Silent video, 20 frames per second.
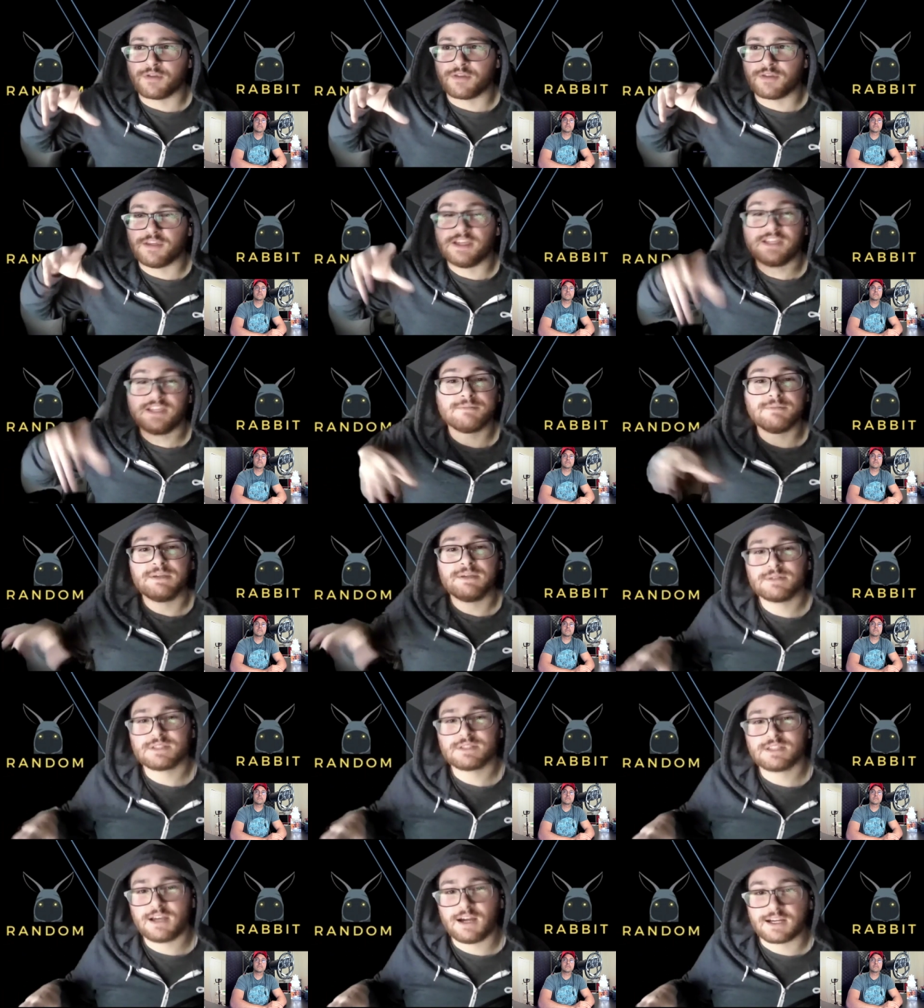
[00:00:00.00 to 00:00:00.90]
these
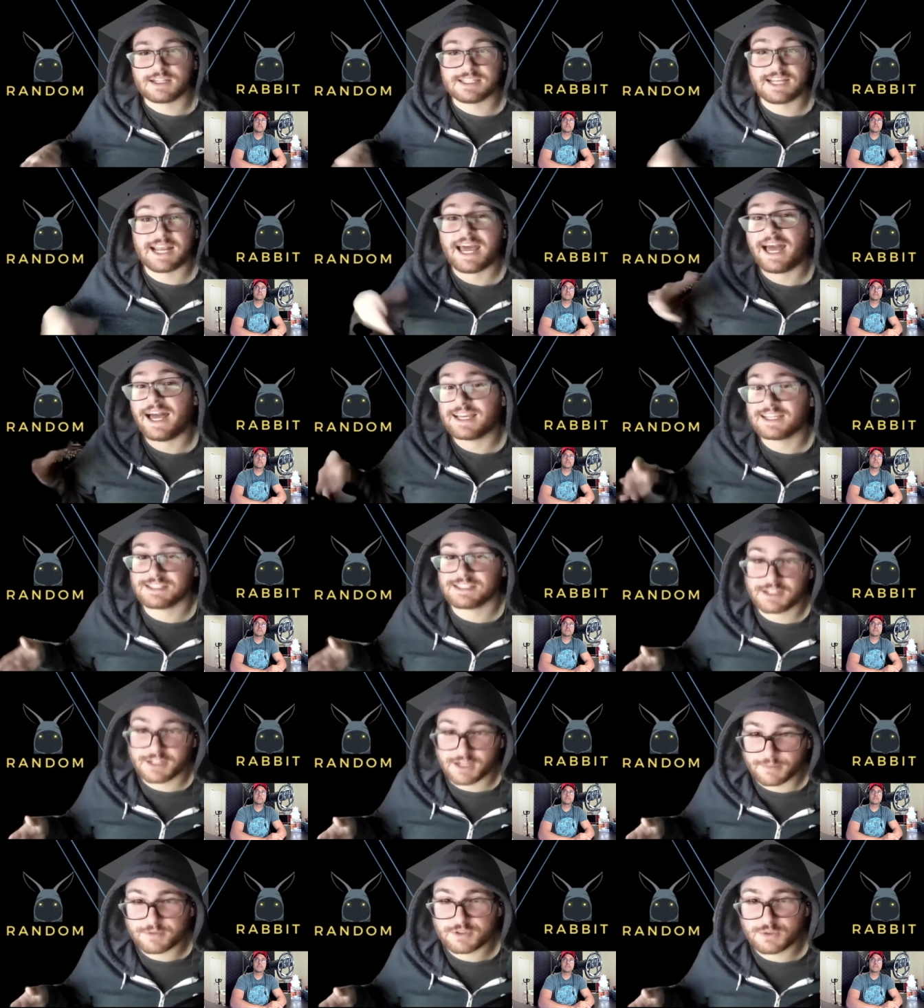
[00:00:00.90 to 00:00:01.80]
meme stocks, it has to
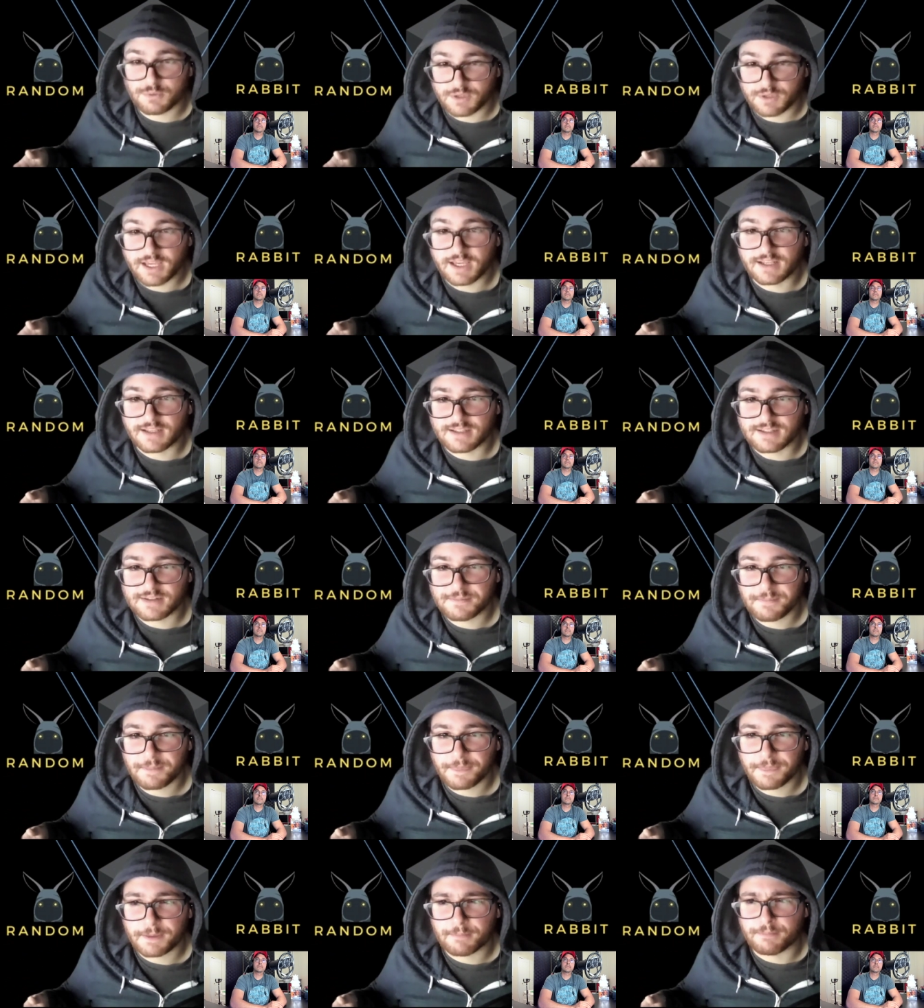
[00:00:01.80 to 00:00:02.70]
come to an end,
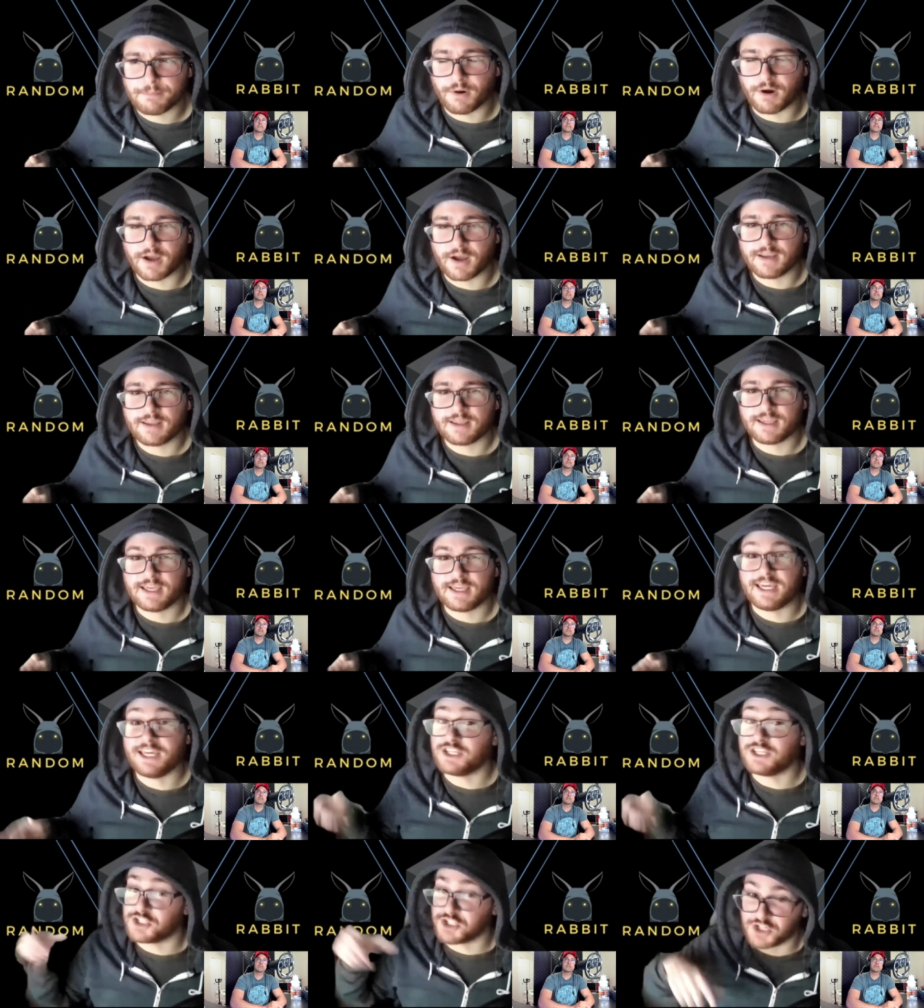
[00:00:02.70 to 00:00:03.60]
but
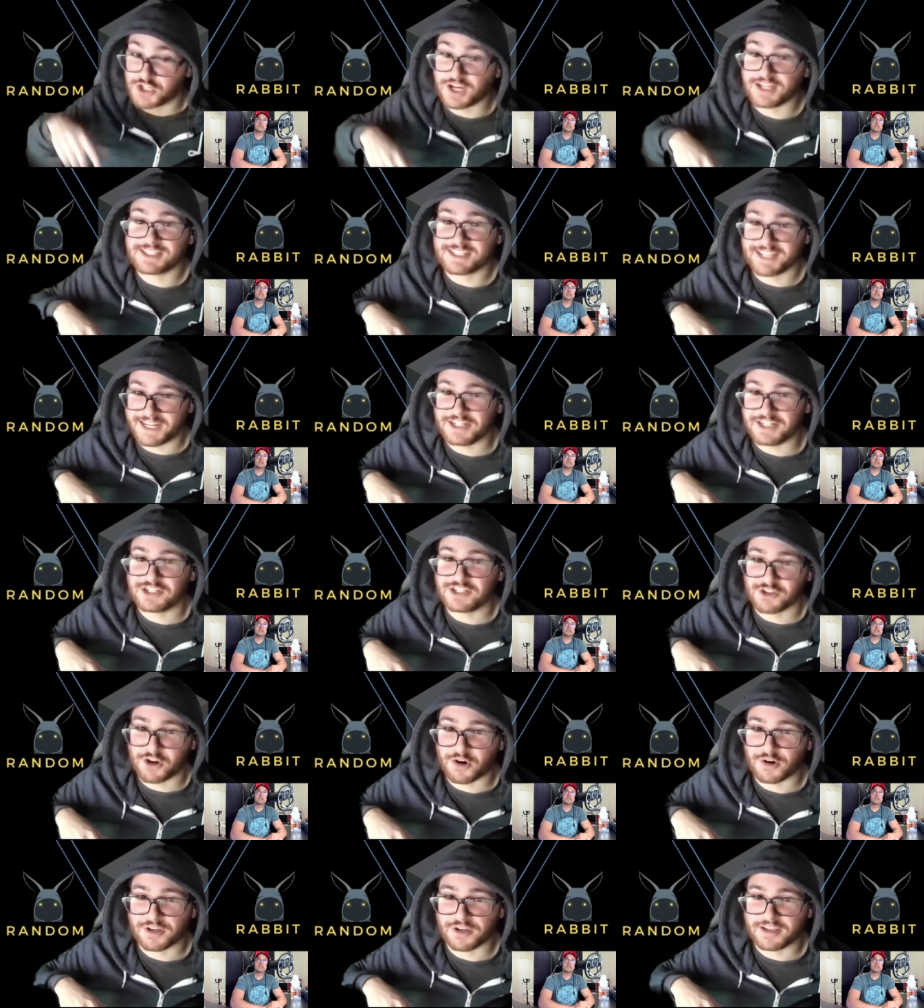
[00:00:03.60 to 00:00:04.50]
it's just getting
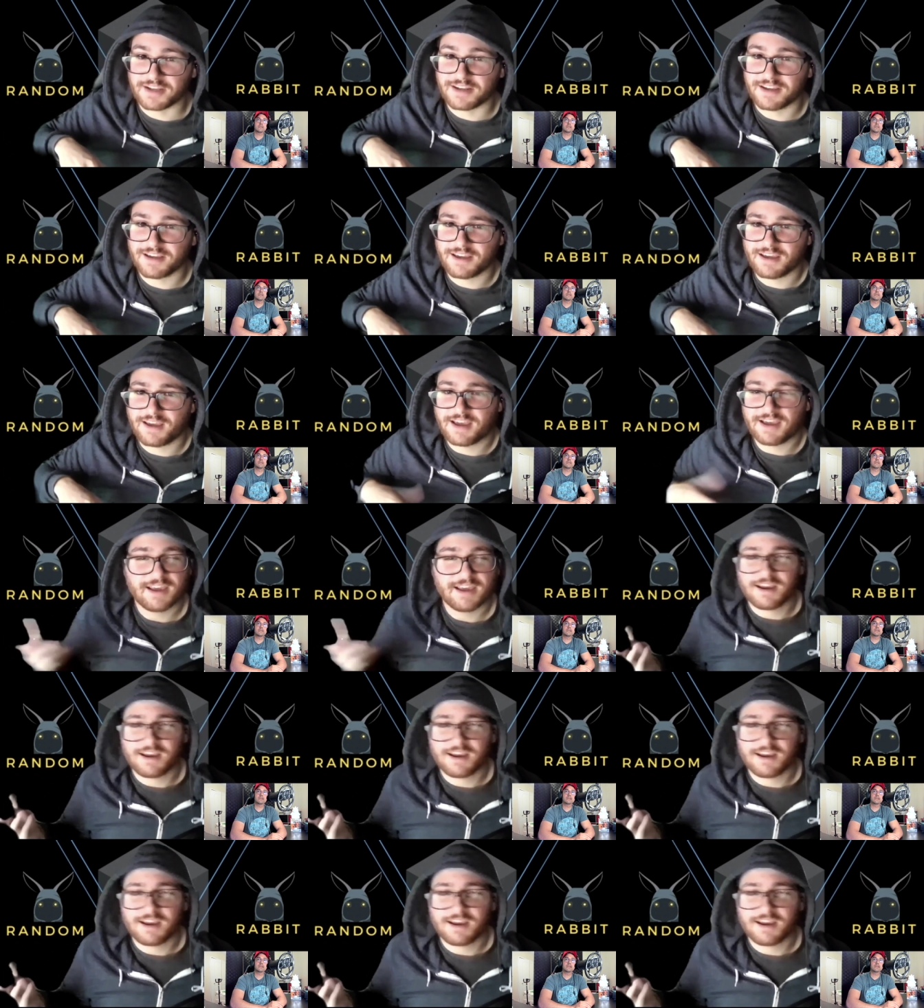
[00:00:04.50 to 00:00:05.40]
started.
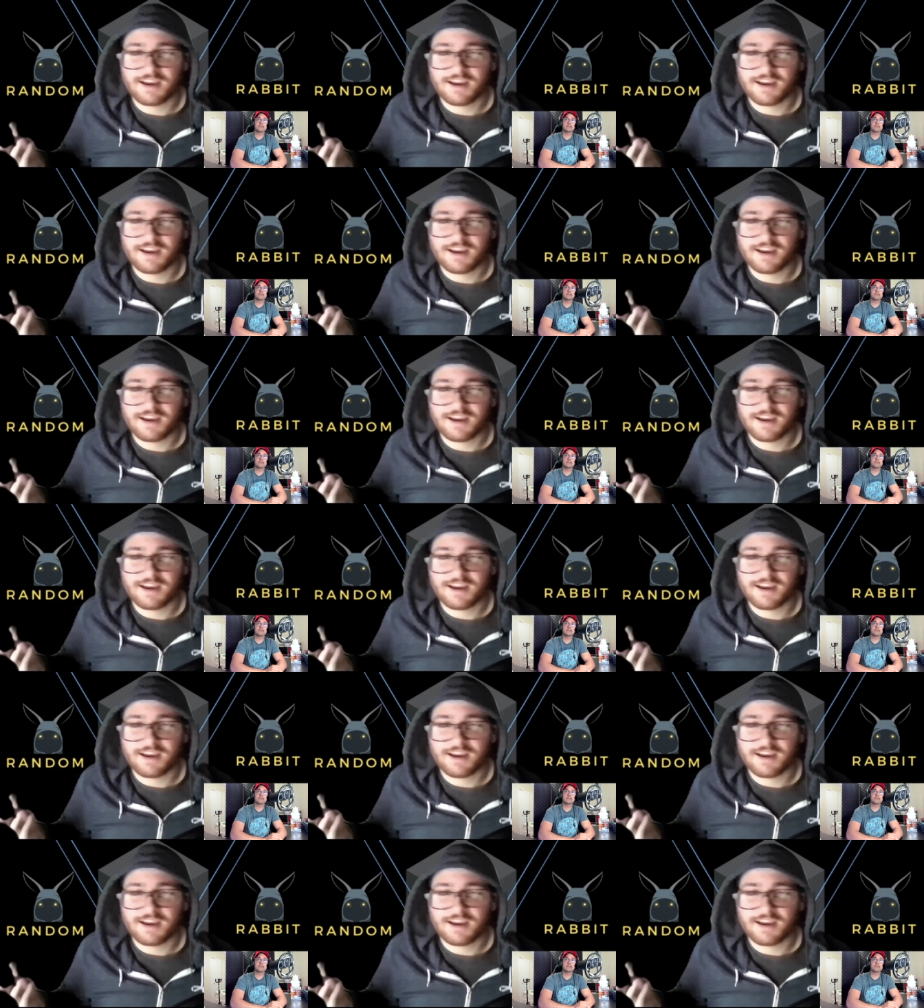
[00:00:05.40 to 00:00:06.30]
Like,
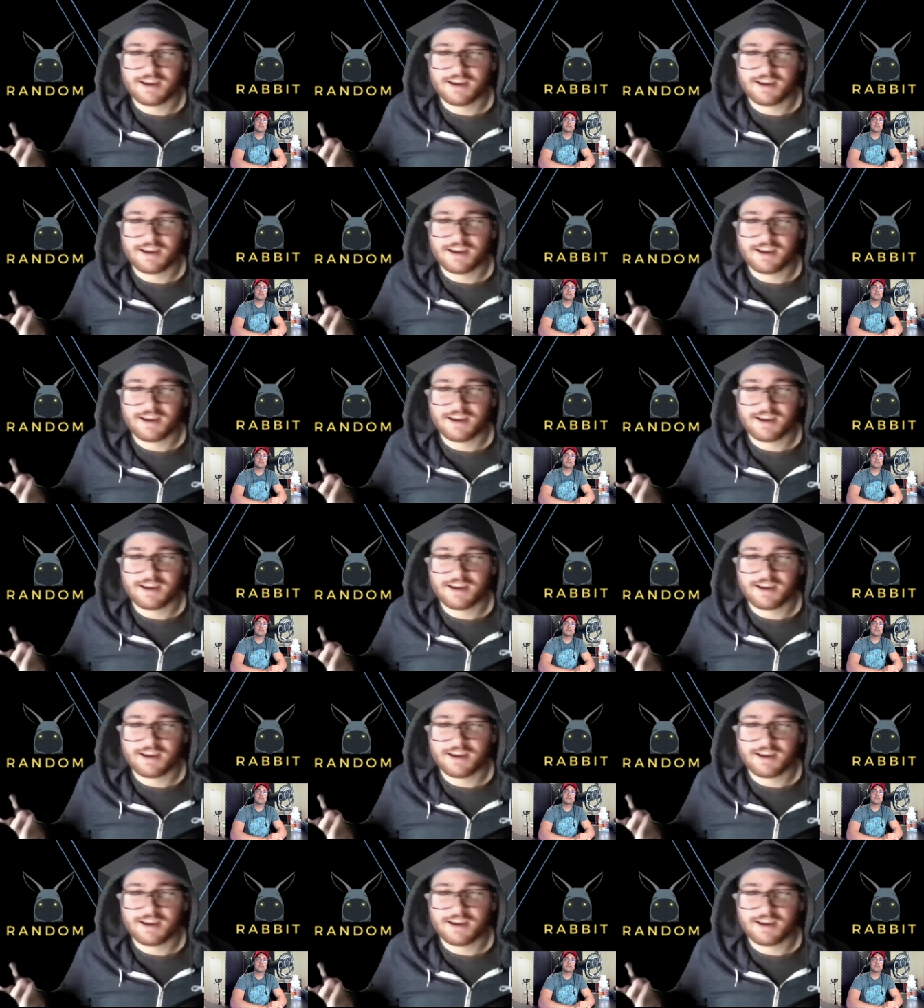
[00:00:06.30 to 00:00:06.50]
what is it?